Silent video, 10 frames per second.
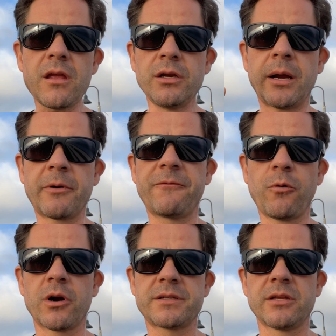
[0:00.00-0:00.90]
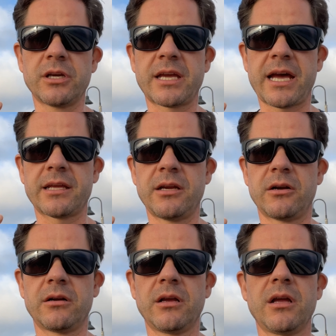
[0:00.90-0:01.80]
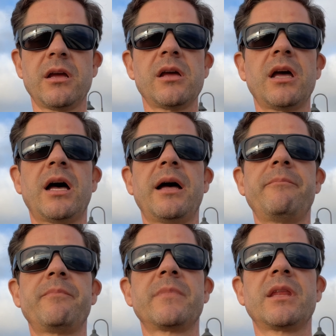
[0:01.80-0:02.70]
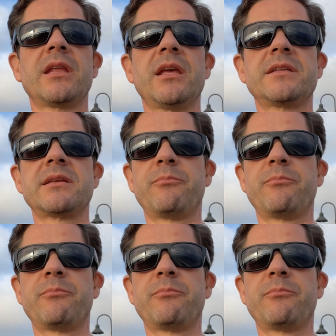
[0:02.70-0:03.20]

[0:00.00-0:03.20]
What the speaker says: number 4 to look at here. It's